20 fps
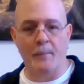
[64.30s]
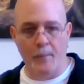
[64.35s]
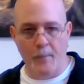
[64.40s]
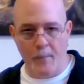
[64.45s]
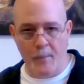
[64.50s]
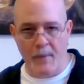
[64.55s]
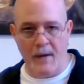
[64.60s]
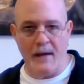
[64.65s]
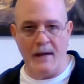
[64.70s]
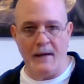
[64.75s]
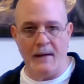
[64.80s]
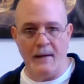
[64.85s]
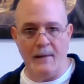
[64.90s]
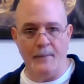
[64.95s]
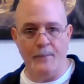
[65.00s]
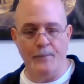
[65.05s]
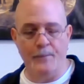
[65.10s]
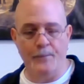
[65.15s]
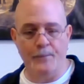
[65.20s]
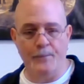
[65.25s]
me?
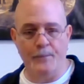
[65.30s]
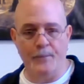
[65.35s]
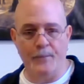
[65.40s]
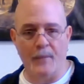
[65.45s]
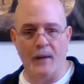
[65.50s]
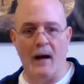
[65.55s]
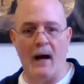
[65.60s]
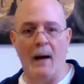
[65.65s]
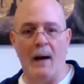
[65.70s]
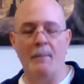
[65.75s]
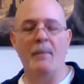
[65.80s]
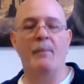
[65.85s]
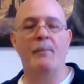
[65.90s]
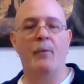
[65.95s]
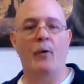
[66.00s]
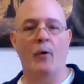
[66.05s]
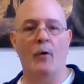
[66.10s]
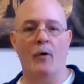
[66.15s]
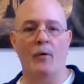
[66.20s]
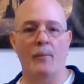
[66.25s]
I'm a
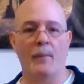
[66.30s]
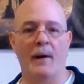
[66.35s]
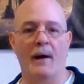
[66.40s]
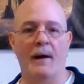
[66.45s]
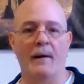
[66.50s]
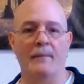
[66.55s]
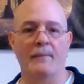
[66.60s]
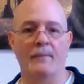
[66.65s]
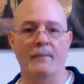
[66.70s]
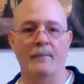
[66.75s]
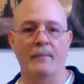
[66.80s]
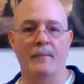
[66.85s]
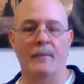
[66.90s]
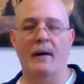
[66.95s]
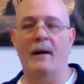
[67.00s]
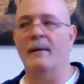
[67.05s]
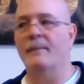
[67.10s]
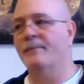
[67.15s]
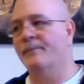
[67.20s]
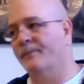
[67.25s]
poor man
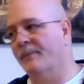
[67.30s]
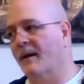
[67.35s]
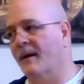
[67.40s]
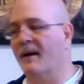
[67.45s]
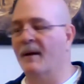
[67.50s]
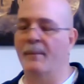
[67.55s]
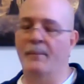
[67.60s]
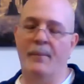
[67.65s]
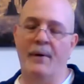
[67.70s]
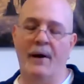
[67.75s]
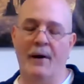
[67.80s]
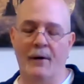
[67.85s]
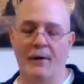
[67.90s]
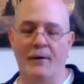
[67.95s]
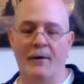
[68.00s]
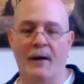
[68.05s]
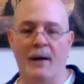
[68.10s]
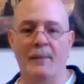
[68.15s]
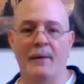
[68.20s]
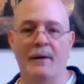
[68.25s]
compared.
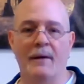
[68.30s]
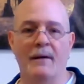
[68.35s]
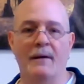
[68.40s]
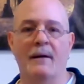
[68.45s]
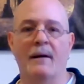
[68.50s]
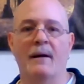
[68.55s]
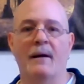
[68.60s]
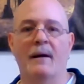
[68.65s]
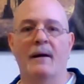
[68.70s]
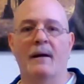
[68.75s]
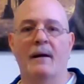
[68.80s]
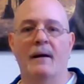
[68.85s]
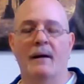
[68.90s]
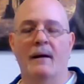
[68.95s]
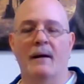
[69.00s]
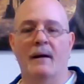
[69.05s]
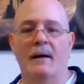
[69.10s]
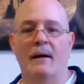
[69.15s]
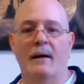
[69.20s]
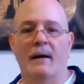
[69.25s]

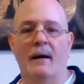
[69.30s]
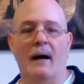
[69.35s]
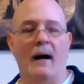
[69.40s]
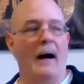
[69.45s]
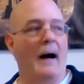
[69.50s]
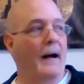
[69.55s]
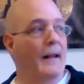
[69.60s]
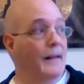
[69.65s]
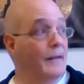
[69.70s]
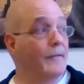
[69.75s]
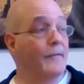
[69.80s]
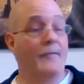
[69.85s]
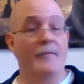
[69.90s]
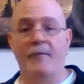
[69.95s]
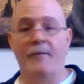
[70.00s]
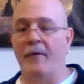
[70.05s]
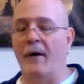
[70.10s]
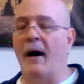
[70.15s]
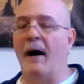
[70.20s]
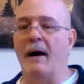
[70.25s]
I live
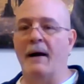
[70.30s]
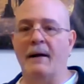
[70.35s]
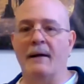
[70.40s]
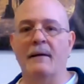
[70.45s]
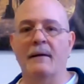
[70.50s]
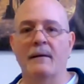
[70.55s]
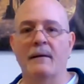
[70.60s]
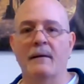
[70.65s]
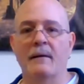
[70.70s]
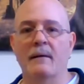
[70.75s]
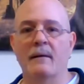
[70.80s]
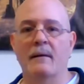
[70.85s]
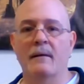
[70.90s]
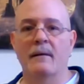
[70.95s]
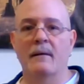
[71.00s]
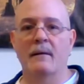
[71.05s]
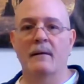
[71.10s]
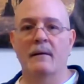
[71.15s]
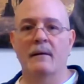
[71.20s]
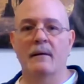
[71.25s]
fine.
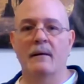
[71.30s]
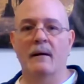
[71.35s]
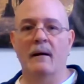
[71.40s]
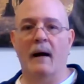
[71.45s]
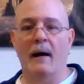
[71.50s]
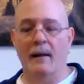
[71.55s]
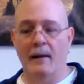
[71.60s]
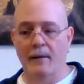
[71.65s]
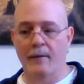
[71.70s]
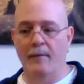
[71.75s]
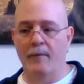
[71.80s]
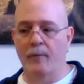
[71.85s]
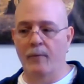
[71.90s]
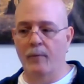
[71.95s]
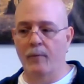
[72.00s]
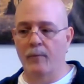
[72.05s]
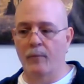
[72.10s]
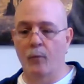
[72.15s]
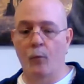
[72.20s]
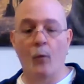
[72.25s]
I live
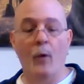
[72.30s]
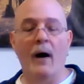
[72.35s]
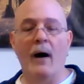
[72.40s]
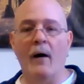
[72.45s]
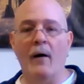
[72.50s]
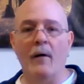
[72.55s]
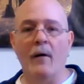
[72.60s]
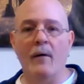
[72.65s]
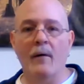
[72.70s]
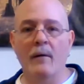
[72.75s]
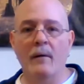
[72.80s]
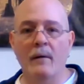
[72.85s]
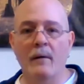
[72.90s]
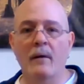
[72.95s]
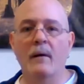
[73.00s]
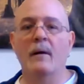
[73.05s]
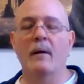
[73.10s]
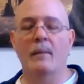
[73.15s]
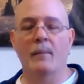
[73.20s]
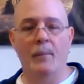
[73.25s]
well,
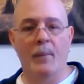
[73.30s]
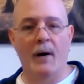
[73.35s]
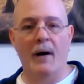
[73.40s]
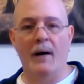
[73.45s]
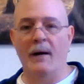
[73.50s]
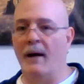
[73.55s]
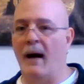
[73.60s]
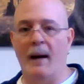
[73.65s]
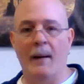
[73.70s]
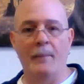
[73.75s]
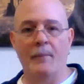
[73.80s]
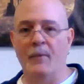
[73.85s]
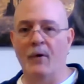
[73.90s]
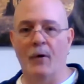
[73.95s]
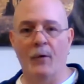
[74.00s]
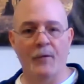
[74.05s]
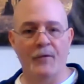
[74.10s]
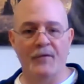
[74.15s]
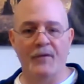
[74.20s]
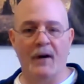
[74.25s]
but I'm no
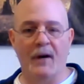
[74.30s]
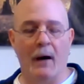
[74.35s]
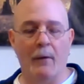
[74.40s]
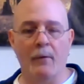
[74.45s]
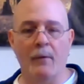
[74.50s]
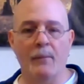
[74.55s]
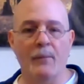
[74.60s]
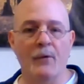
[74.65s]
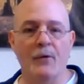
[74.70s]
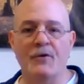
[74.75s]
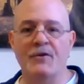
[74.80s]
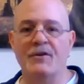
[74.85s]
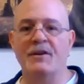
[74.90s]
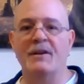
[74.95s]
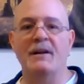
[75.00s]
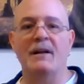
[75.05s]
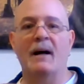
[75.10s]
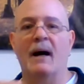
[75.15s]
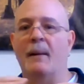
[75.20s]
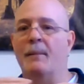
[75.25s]

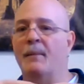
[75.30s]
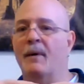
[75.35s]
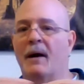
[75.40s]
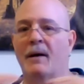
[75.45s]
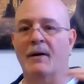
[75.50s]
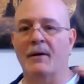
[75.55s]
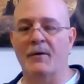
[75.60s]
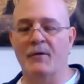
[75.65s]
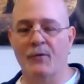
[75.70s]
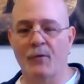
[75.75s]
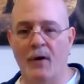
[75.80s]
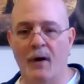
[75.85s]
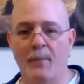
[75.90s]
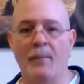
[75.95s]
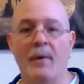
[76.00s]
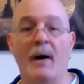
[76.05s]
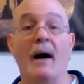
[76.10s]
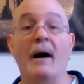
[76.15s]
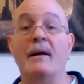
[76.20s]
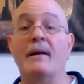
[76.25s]
Scaramucci. I'm not a Trump.
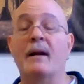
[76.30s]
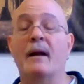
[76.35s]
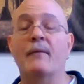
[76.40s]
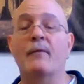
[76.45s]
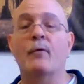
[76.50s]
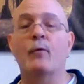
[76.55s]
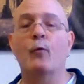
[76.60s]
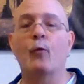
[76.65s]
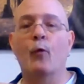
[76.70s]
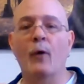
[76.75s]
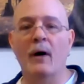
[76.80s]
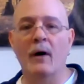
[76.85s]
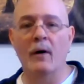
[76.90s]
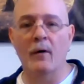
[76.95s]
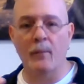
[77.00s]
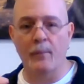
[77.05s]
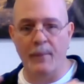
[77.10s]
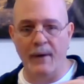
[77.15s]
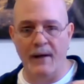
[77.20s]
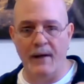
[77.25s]
I never will
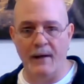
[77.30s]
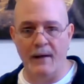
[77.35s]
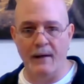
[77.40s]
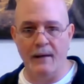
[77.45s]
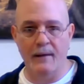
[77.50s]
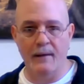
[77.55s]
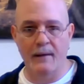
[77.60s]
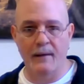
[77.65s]
be.